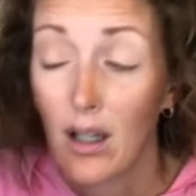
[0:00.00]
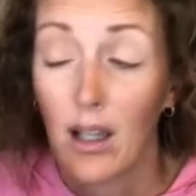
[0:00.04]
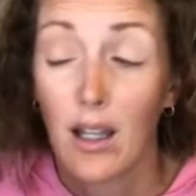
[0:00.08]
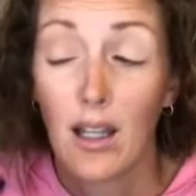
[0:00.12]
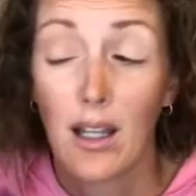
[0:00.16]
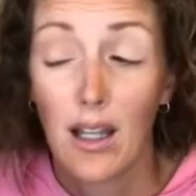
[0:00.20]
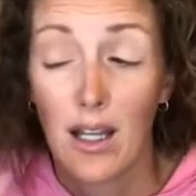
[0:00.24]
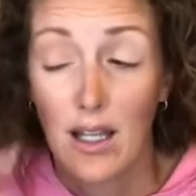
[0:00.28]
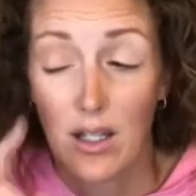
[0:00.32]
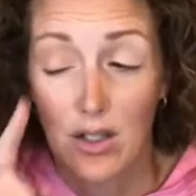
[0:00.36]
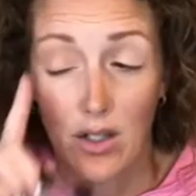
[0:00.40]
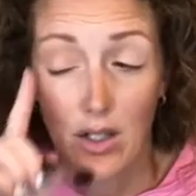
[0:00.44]

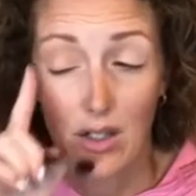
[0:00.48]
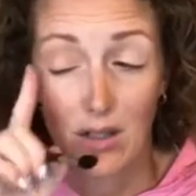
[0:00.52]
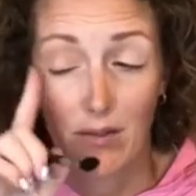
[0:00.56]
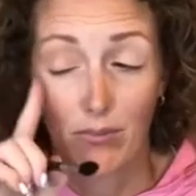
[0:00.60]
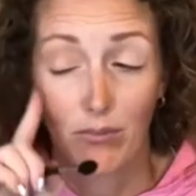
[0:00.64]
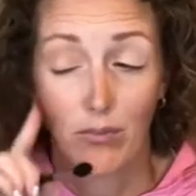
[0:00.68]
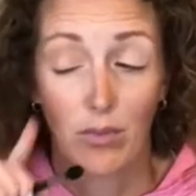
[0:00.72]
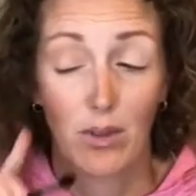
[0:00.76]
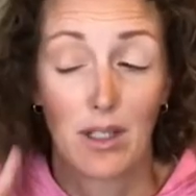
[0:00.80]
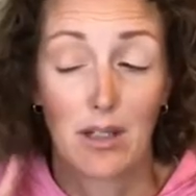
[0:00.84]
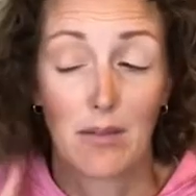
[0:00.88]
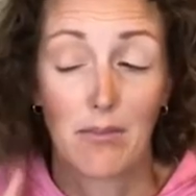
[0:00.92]
It just
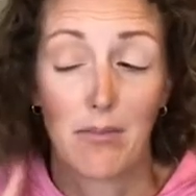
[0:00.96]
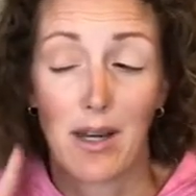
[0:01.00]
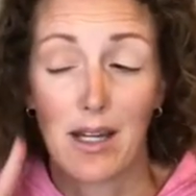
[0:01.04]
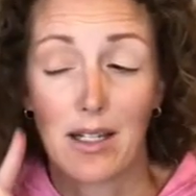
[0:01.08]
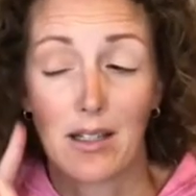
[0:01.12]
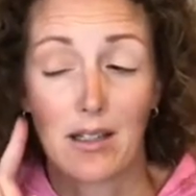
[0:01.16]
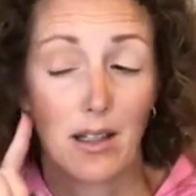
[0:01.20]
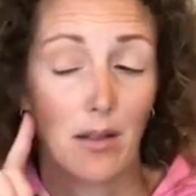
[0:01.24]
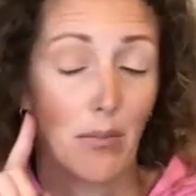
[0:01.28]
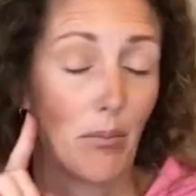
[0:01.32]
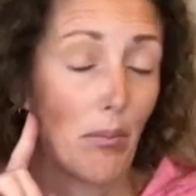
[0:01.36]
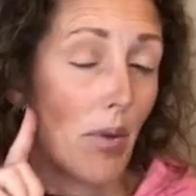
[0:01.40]
really makes
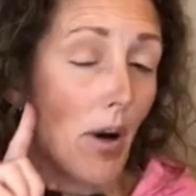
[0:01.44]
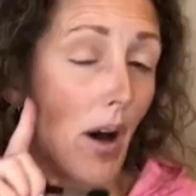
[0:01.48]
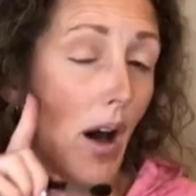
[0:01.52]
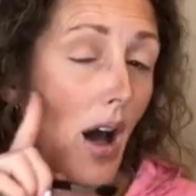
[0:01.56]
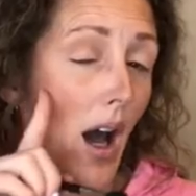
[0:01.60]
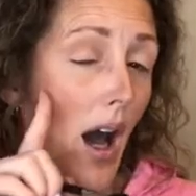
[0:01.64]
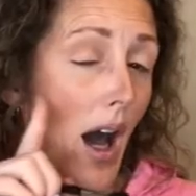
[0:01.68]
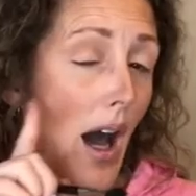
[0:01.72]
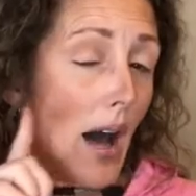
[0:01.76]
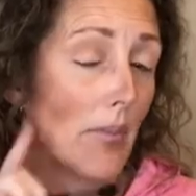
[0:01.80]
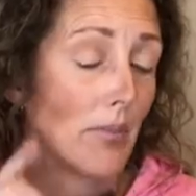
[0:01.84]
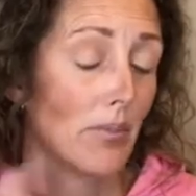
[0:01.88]
it
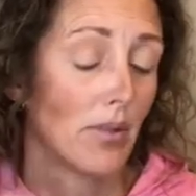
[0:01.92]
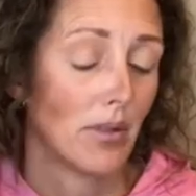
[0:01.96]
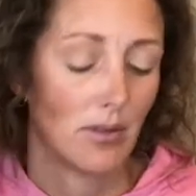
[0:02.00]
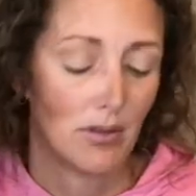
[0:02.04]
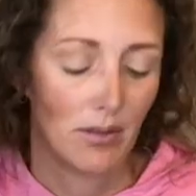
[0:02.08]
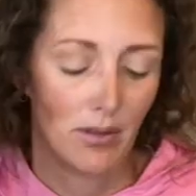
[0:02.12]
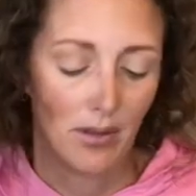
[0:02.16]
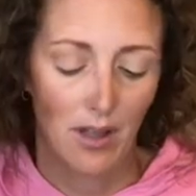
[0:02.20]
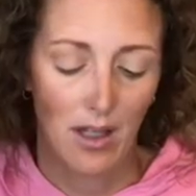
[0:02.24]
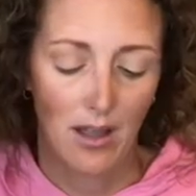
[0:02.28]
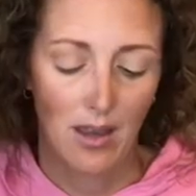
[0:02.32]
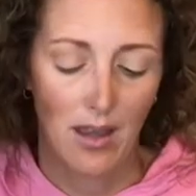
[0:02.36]
pop
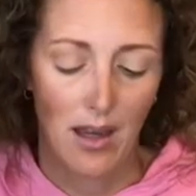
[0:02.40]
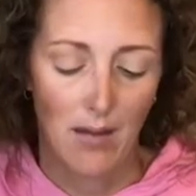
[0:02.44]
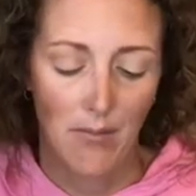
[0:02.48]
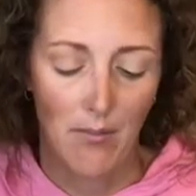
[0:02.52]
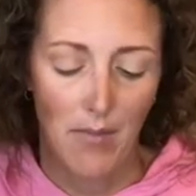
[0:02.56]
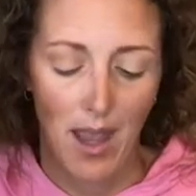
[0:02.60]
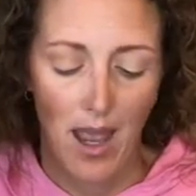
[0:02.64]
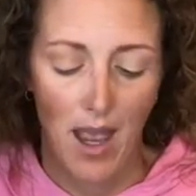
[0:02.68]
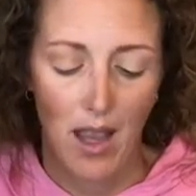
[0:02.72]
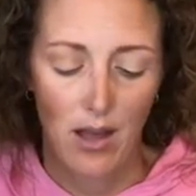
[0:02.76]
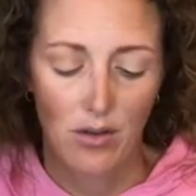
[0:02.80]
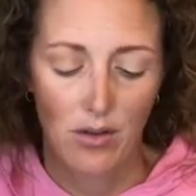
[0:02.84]
that they
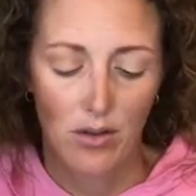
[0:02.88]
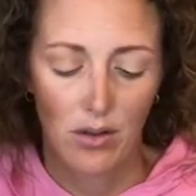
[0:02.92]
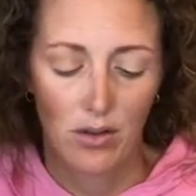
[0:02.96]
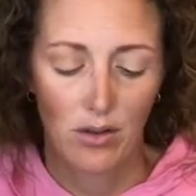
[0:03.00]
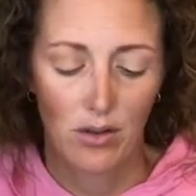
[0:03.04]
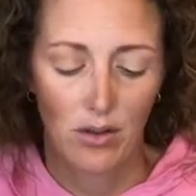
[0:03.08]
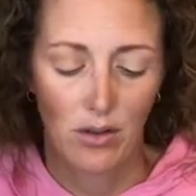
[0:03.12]
match.